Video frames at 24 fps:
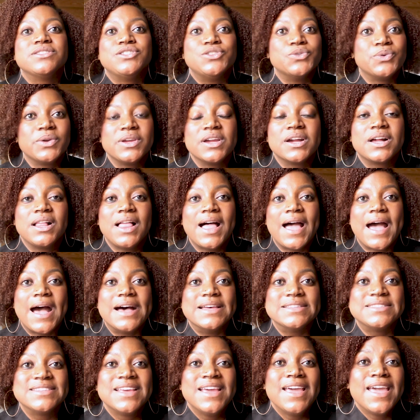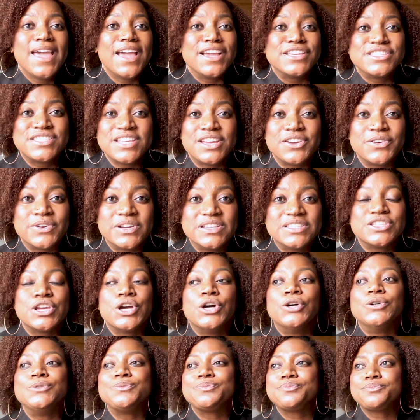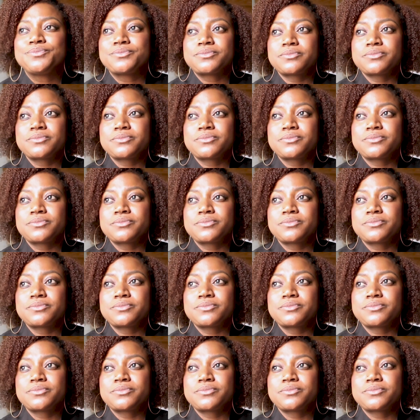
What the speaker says: doing a class, etc. So